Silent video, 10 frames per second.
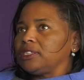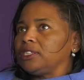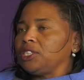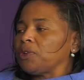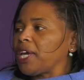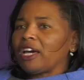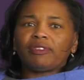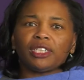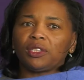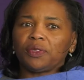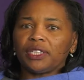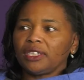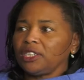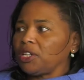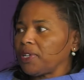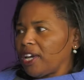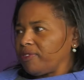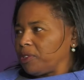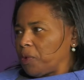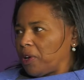you don't have to do it. You don't
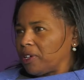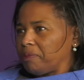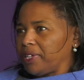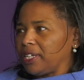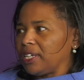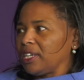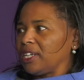have to welcome me.